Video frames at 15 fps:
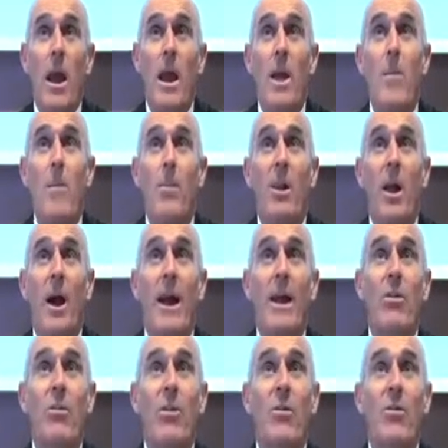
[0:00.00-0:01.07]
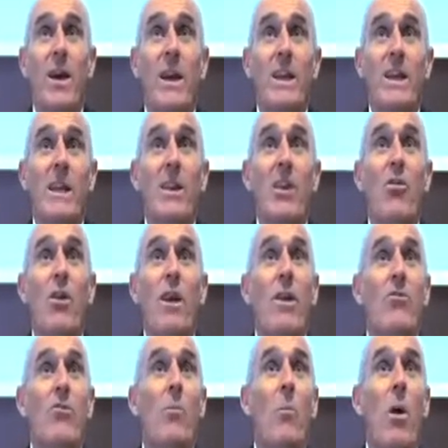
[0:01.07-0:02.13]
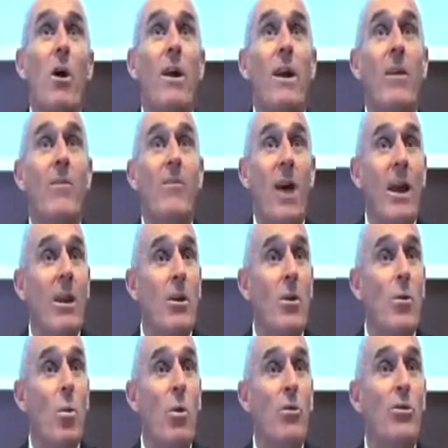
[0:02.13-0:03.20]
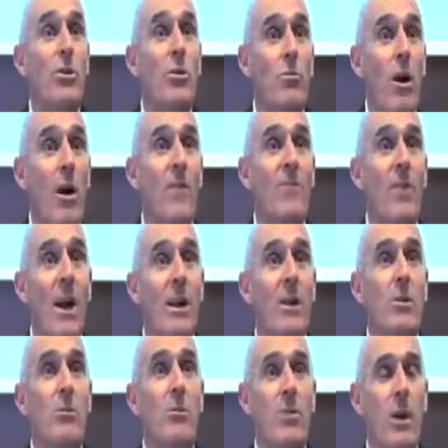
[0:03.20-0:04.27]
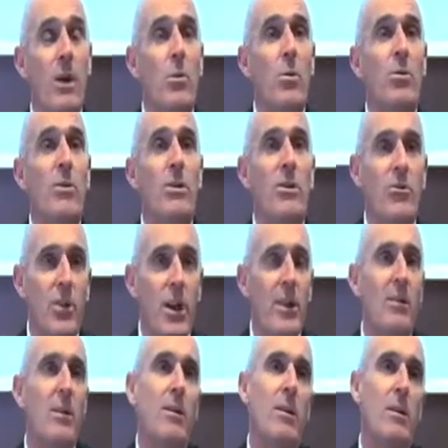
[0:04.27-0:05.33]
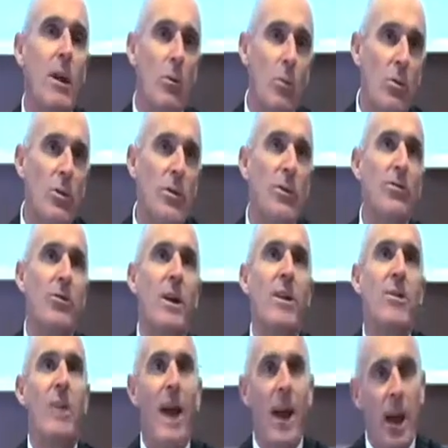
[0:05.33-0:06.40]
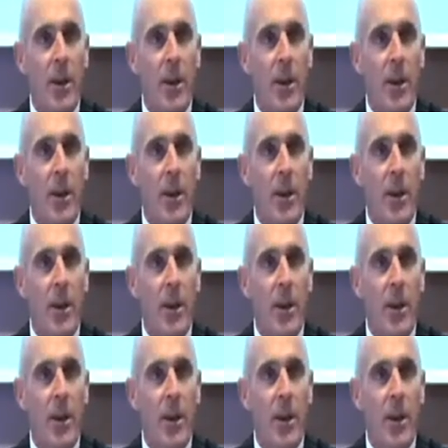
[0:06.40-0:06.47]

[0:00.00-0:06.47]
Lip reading: implying that they didn't think the market value was the right value and they wanted to check this and they wanted to check that.